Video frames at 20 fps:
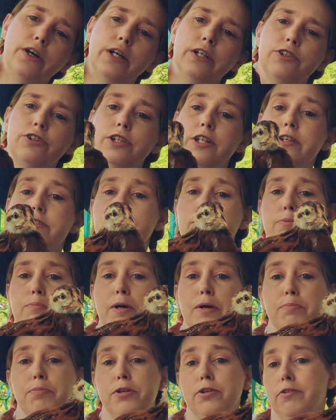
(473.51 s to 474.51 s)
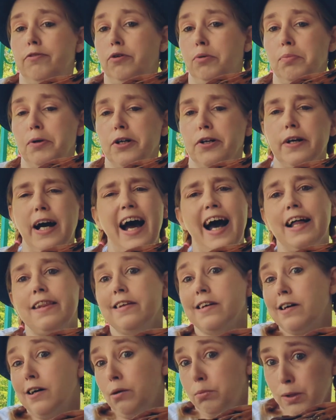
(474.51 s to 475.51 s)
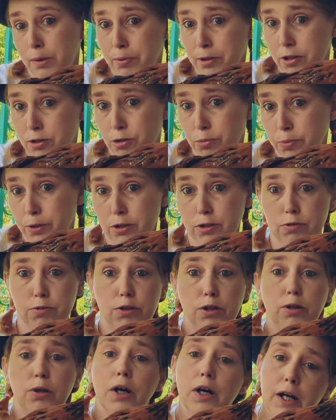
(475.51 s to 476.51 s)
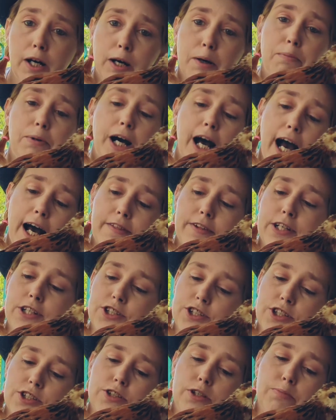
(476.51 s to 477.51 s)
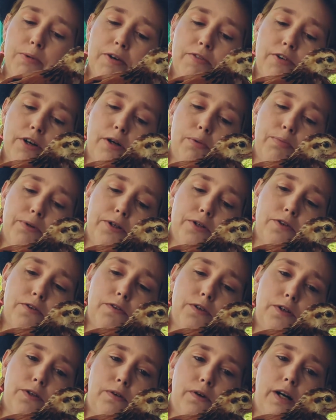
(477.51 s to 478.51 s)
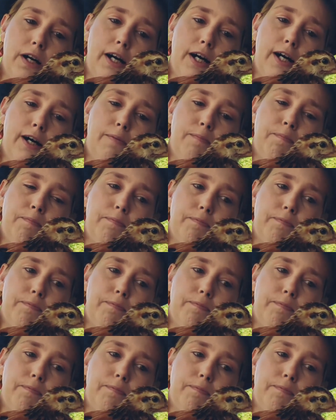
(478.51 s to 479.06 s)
She is going to be a beautiful bird. I think all my birds are beautiful, but I think she's going to be real beautiful. Her